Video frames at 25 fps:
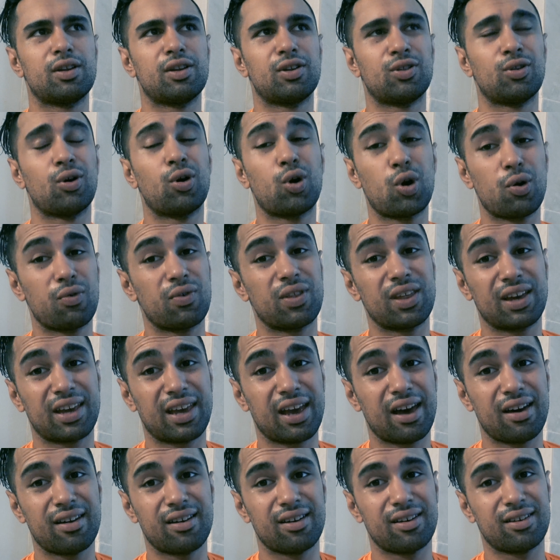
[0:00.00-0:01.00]
not
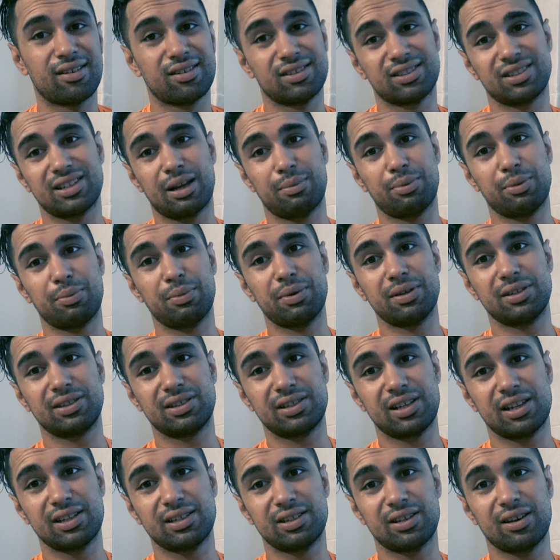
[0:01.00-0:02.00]
over-the-counter
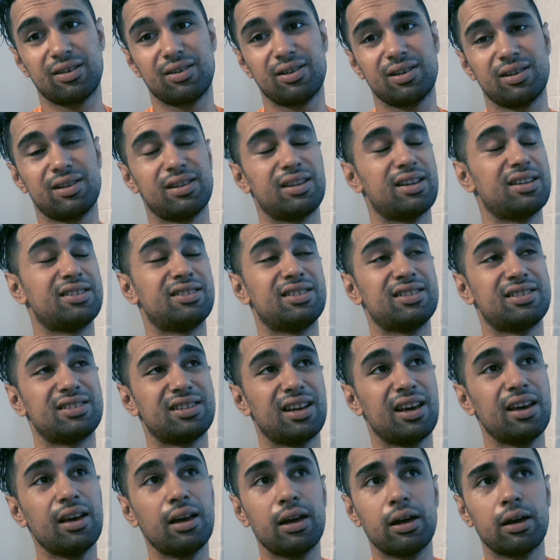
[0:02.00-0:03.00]
supplements, let's just
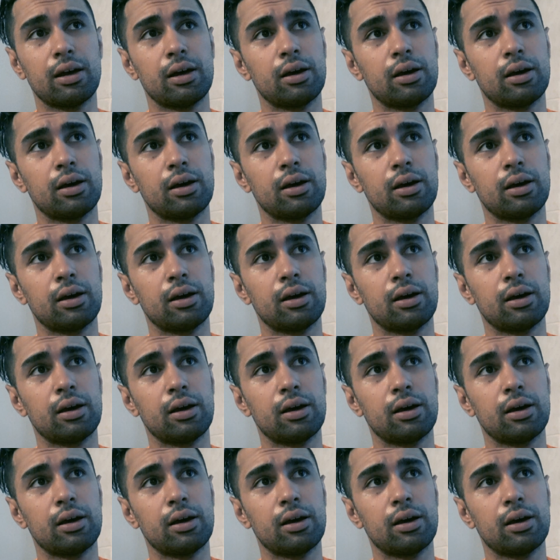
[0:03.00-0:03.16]
say,